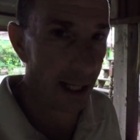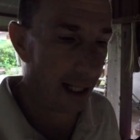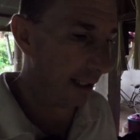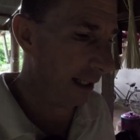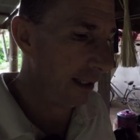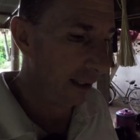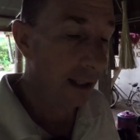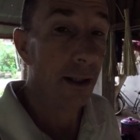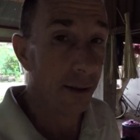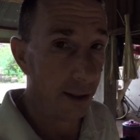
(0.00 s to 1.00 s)
handy,
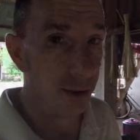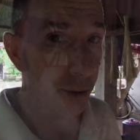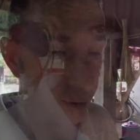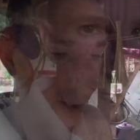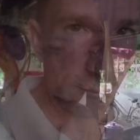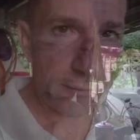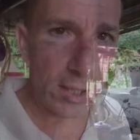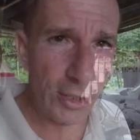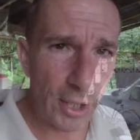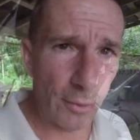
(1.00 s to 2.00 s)
then use it.
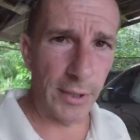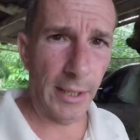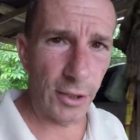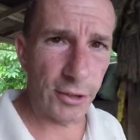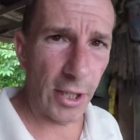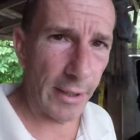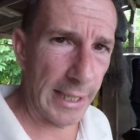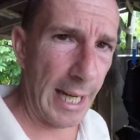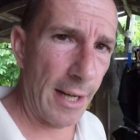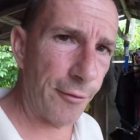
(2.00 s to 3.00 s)
You don't
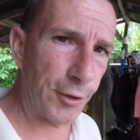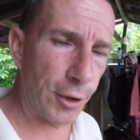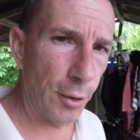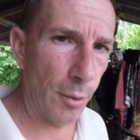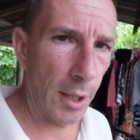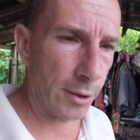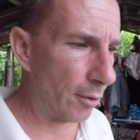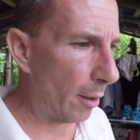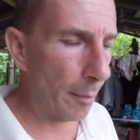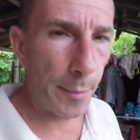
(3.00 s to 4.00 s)
necessarily have to
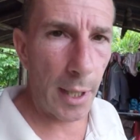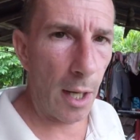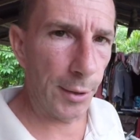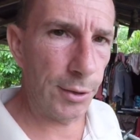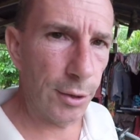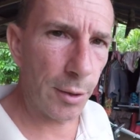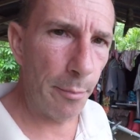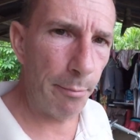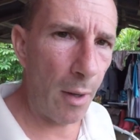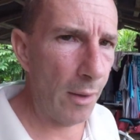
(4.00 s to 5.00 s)
grow a plant. You
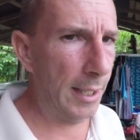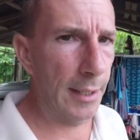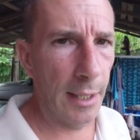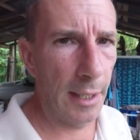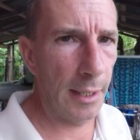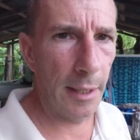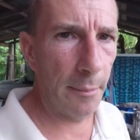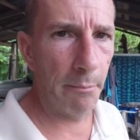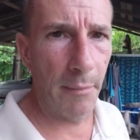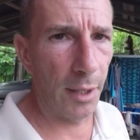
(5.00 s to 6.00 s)
can buy it
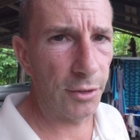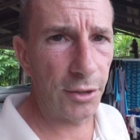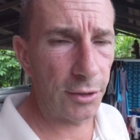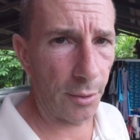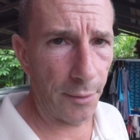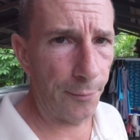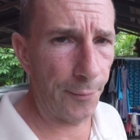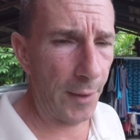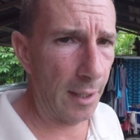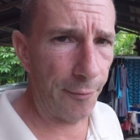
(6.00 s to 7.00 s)
at most sort of
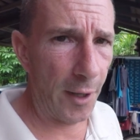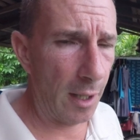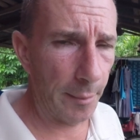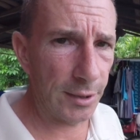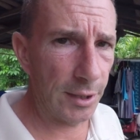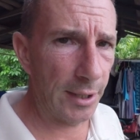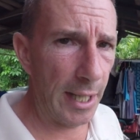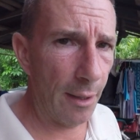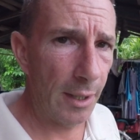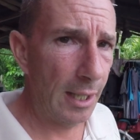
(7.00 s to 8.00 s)
pharmacies
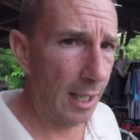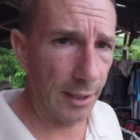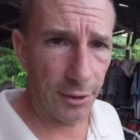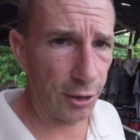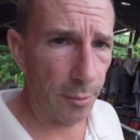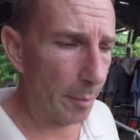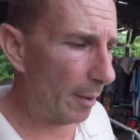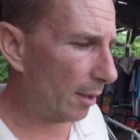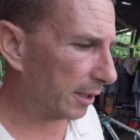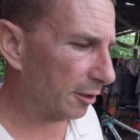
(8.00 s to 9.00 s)
now and
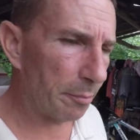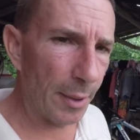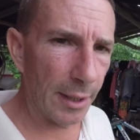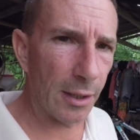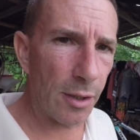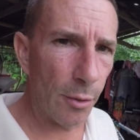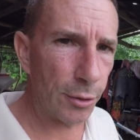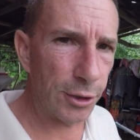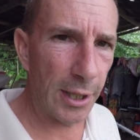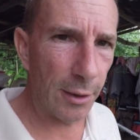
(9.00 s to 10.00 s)
supermarkets, but of
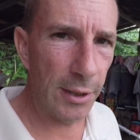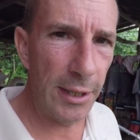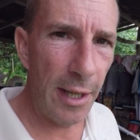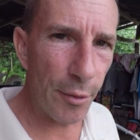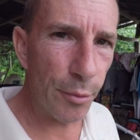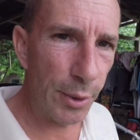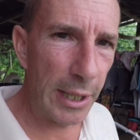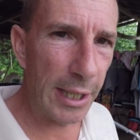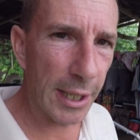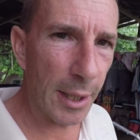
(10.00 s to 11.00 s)
course, you know, you're never
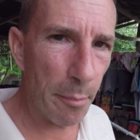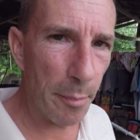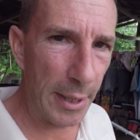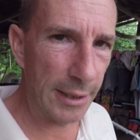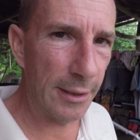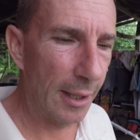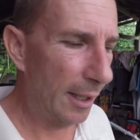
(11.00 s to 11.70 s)
really going to beat